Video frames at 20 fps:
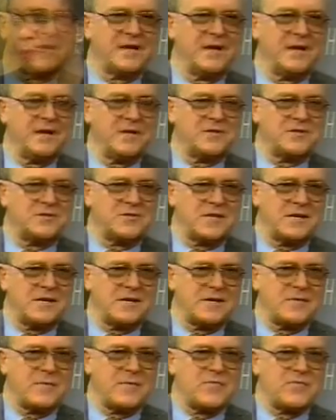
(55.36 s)
It's
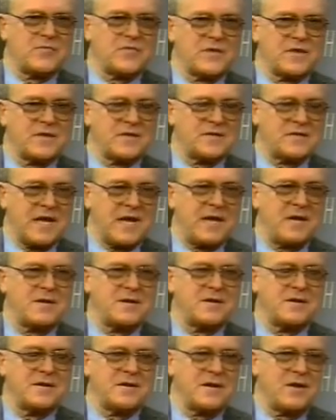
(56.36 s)
a
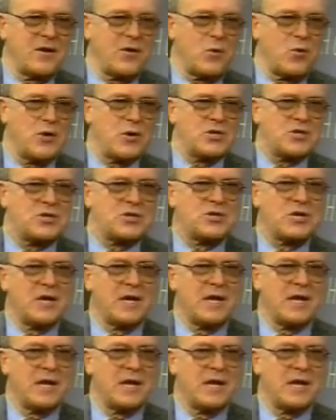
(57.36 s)
tanker which